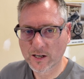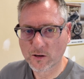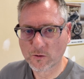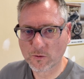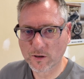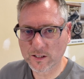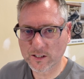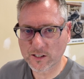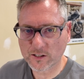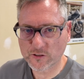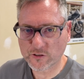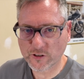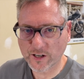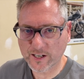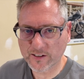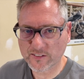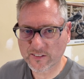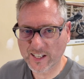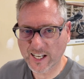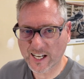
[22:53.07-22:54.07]
one little trick
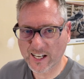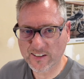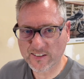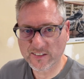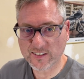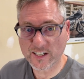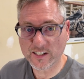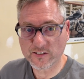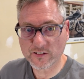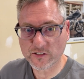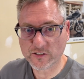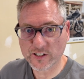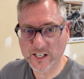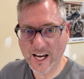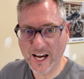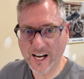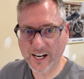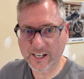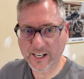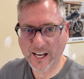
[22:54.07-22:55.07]
is take a scissor
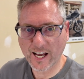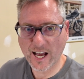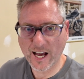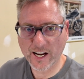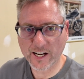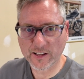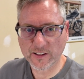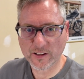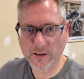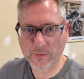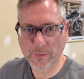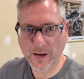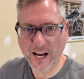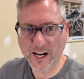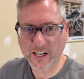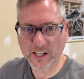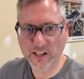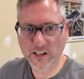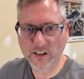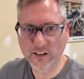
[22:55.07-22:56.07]
jack out of the
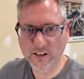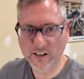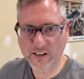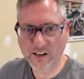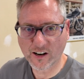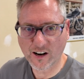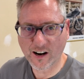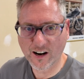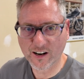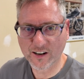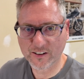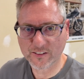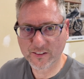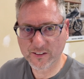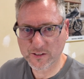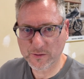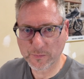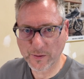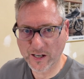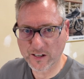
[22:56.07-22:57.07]
back of your car, the
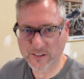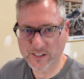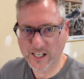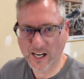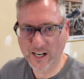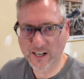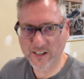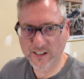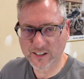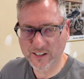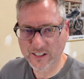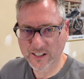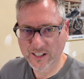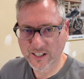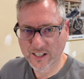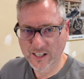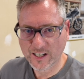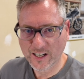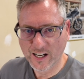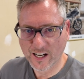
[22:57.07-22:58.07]
spare tire
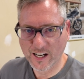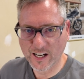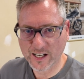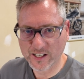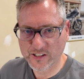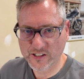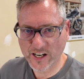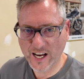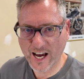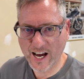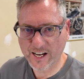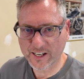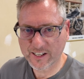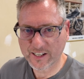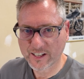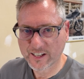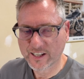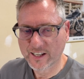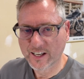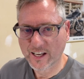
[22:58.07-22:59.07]
uh, jack,
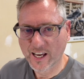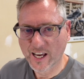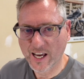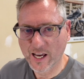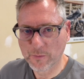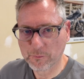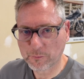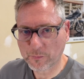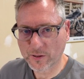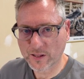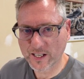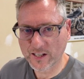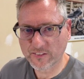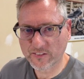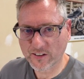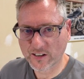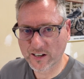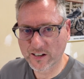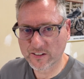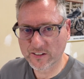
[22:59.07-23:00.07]
and place
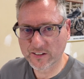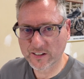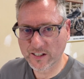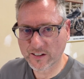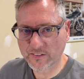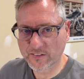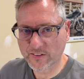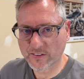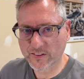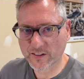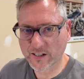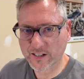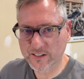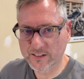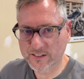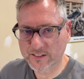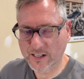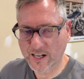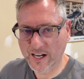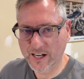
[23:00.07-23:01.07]
it underneath
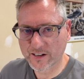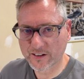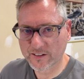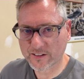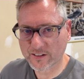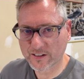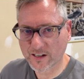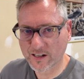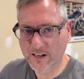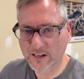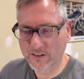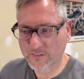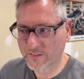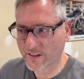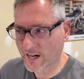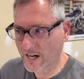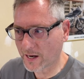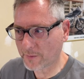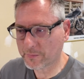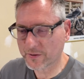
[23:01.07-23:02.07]
the tire of the
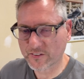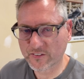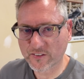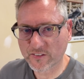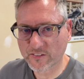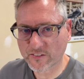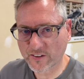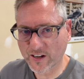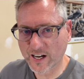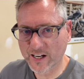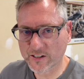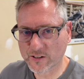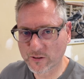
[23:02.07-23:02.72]
opposite side